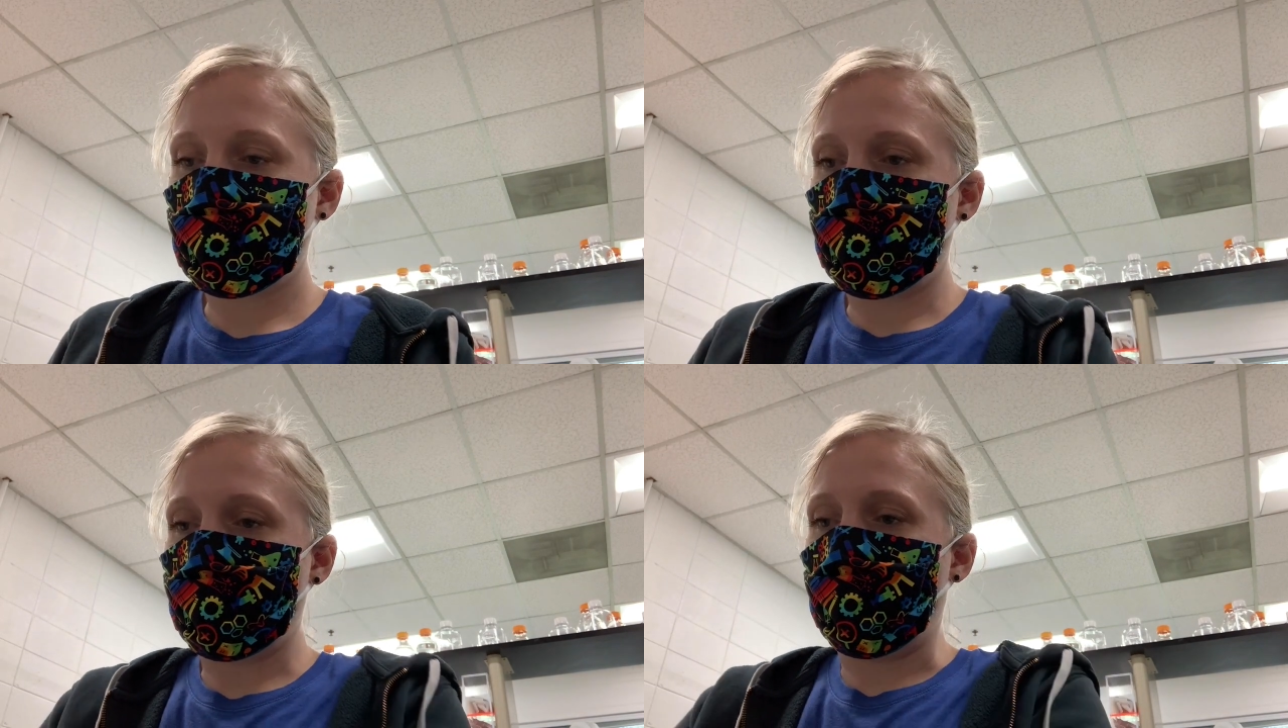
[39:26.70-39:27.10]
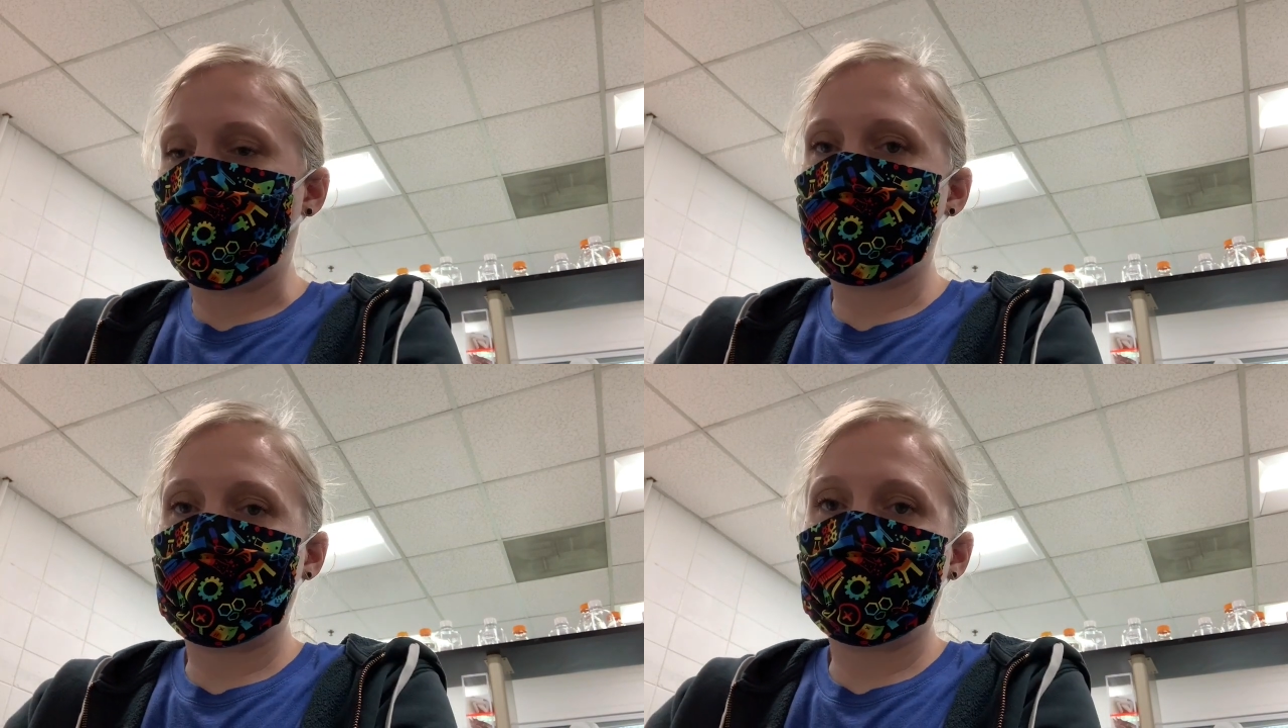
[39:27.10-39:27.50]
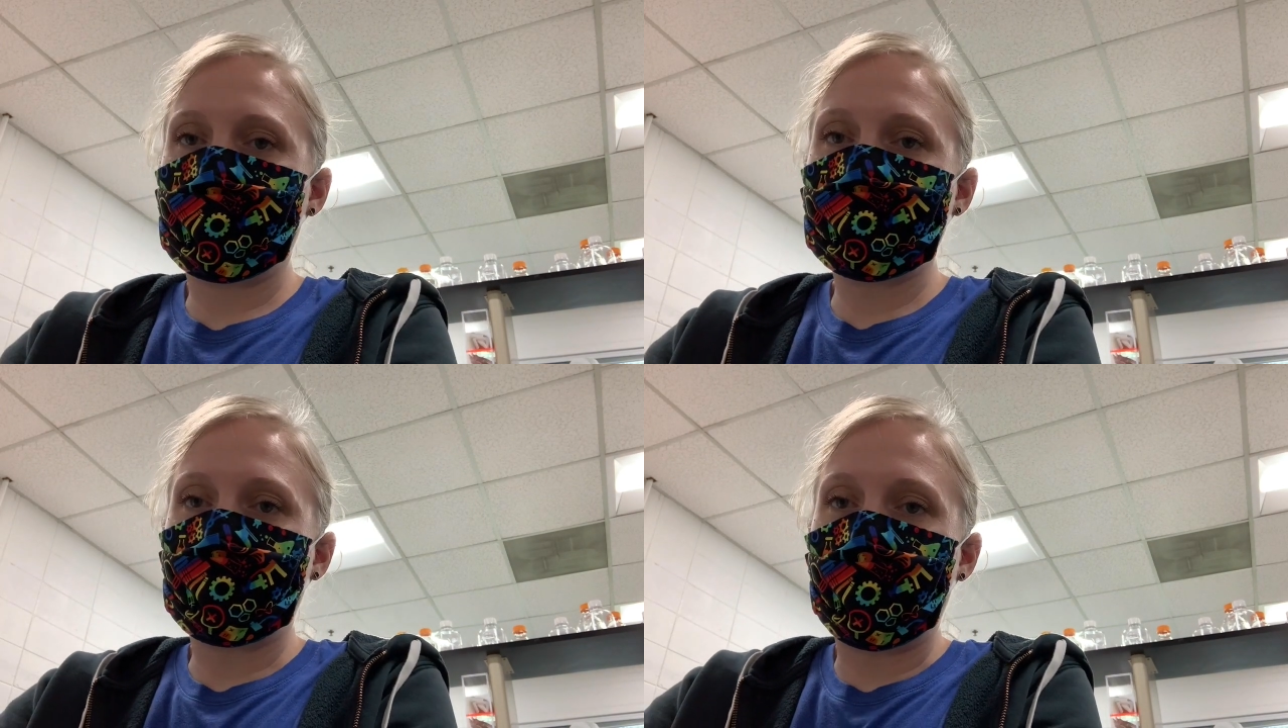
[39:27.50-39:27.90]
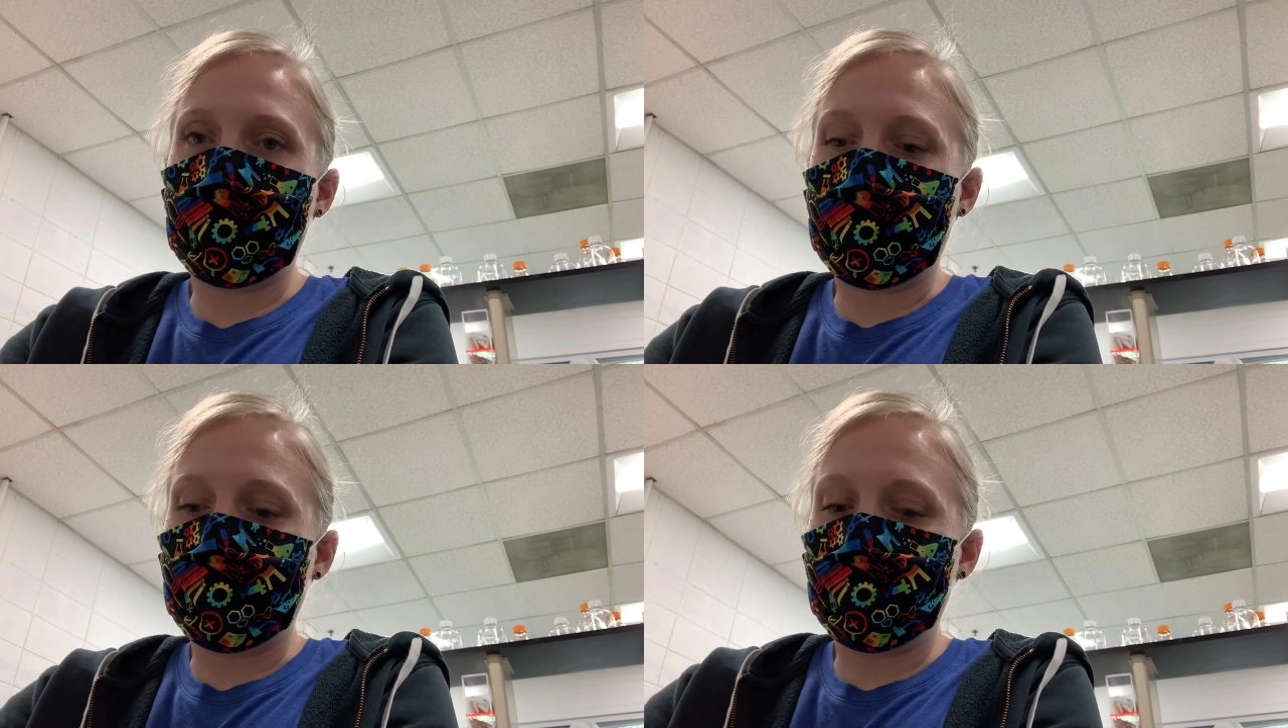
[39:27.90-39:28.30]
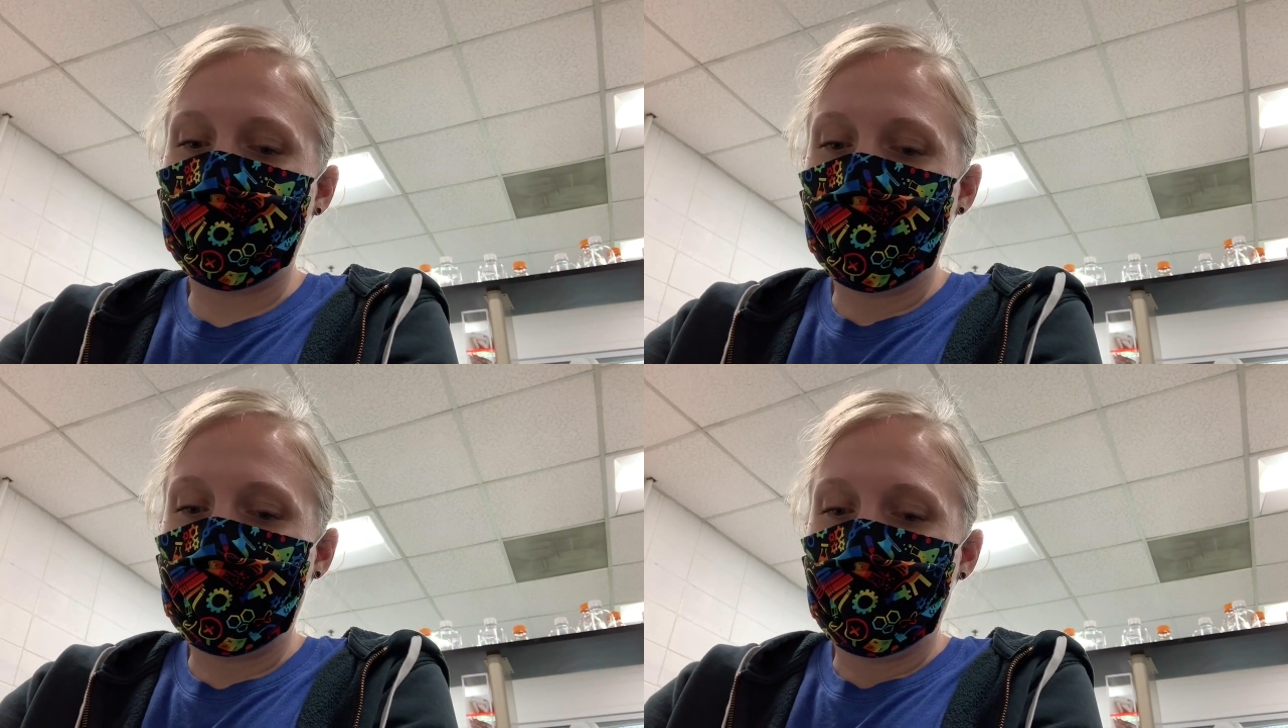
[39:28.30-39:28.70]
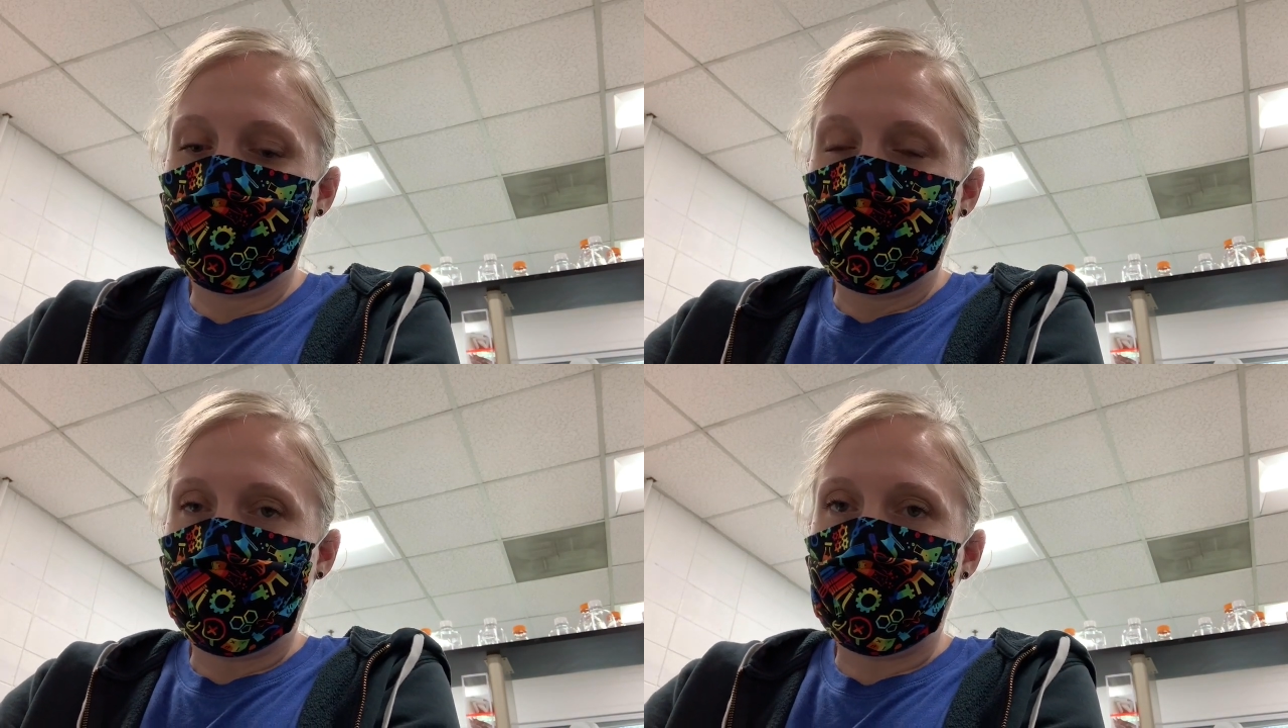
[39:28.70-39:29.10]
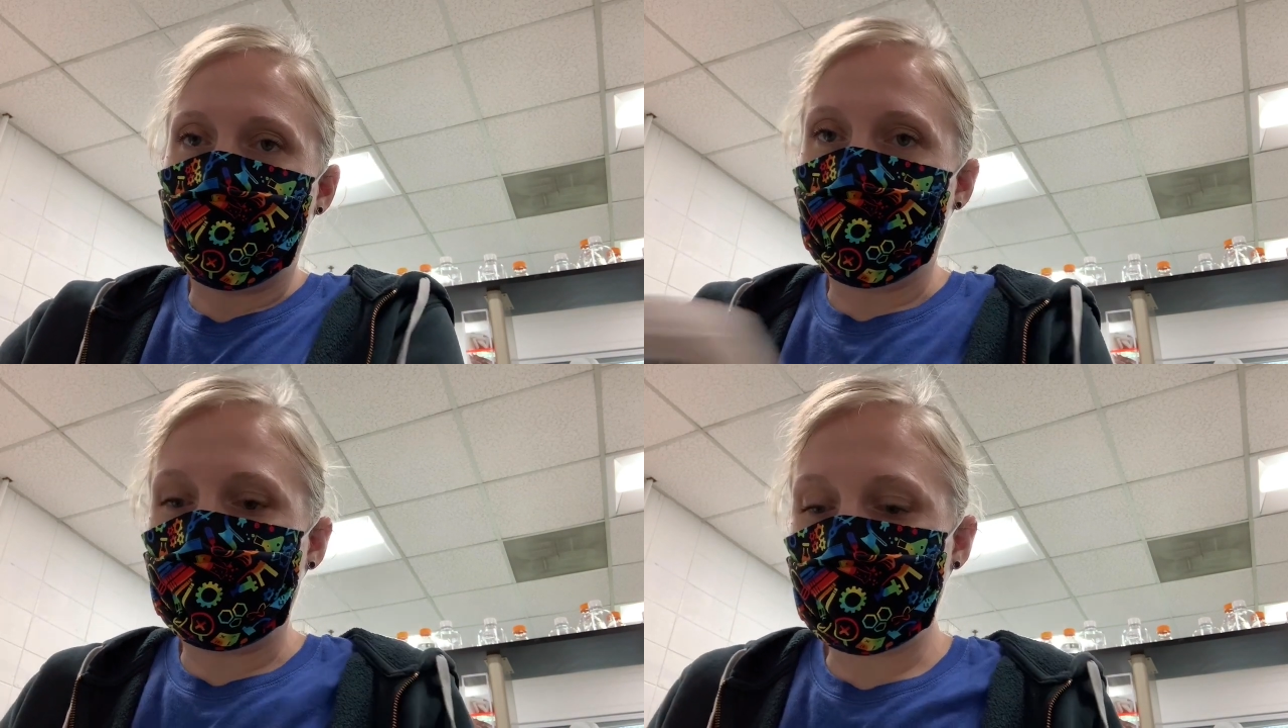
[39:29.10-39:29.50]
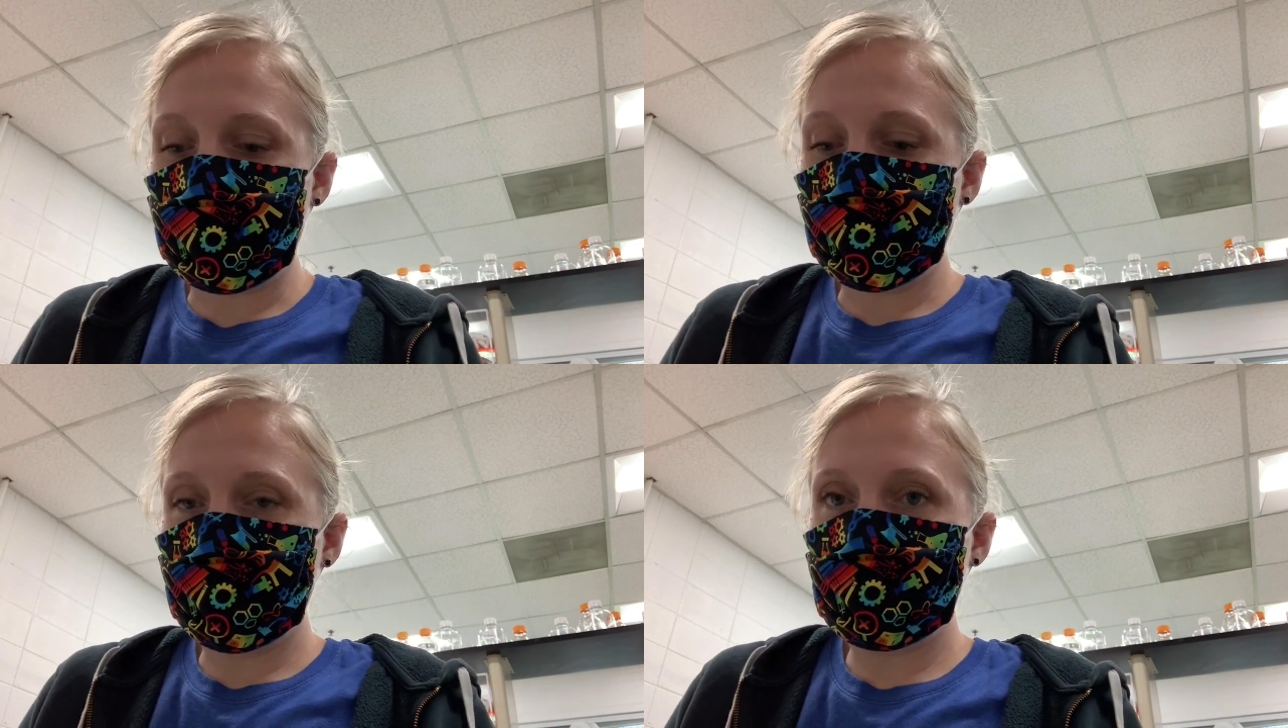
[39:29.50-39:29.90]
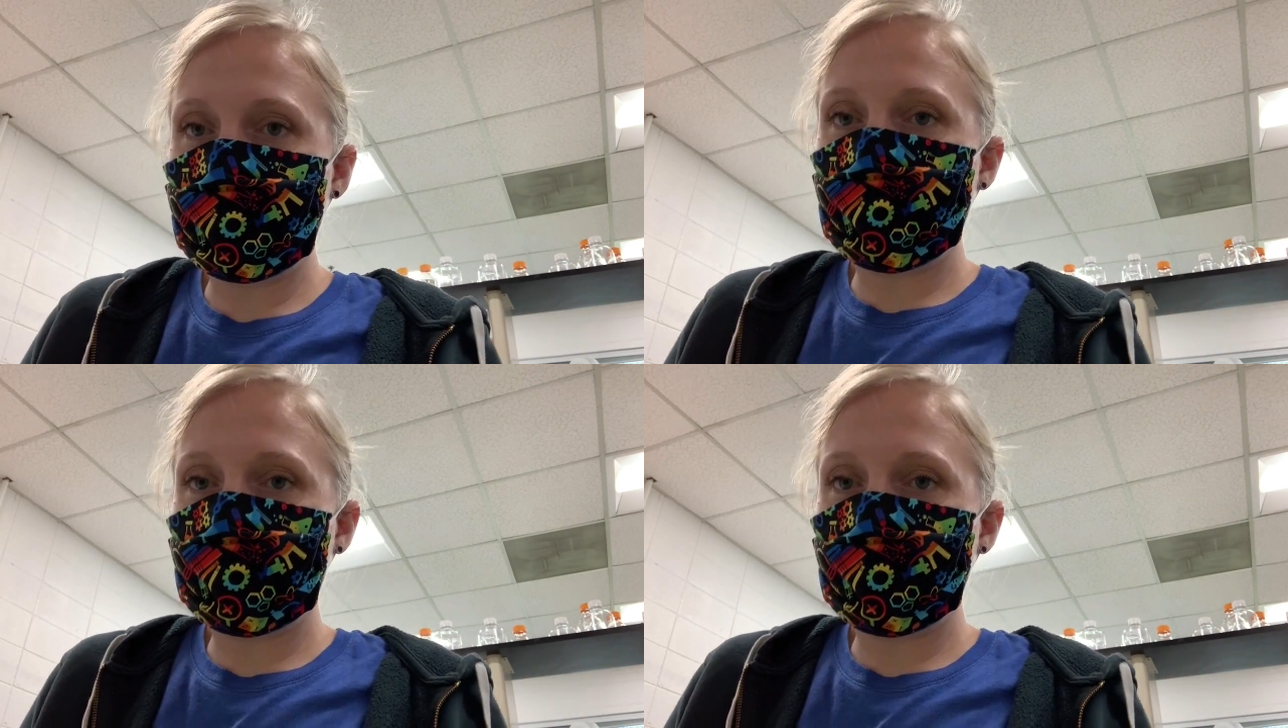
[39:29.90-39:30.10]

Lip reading: Okay, so I have my tubes